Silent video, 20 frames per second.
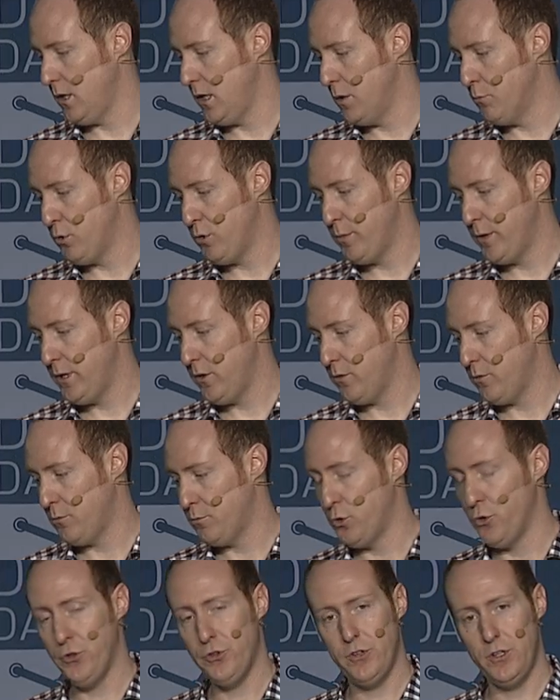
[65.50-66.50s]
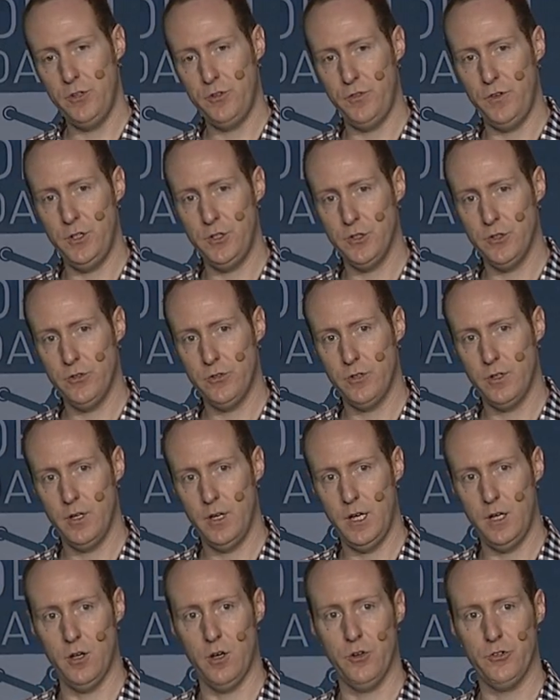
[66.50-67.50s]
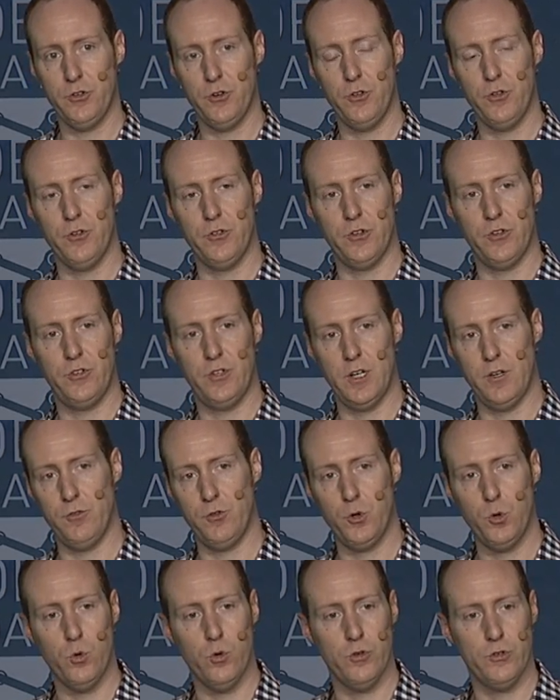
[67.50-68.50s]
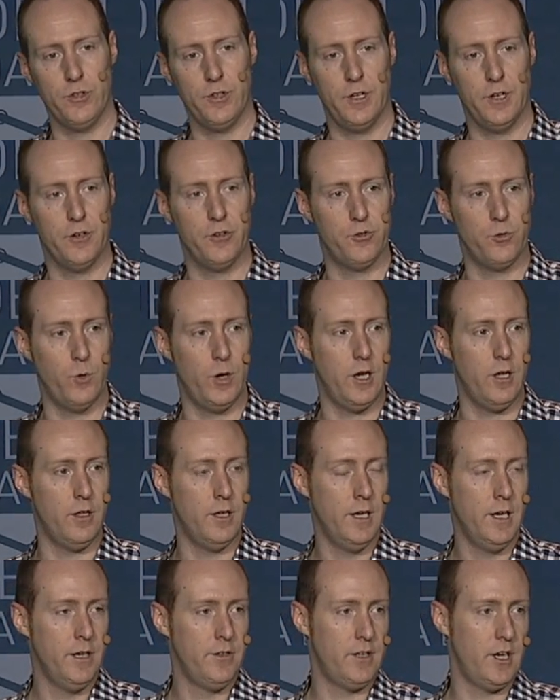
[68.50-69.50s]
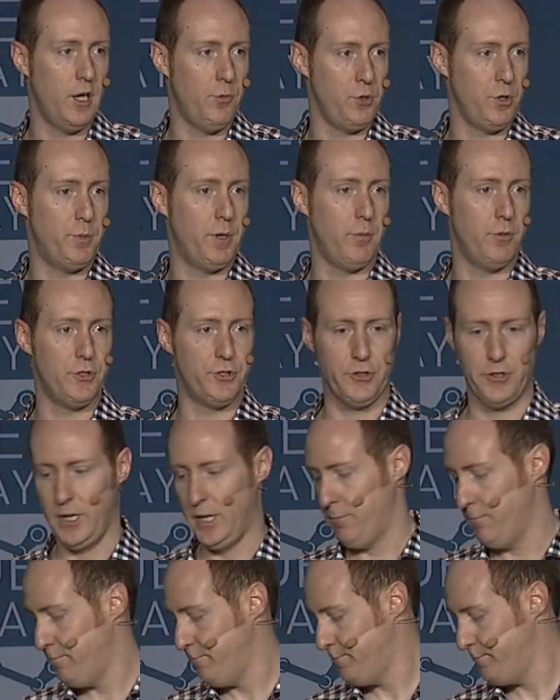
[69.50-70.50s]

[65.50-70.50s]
implement most of these features. And also there's a set of tools in there as well to help you publish your game.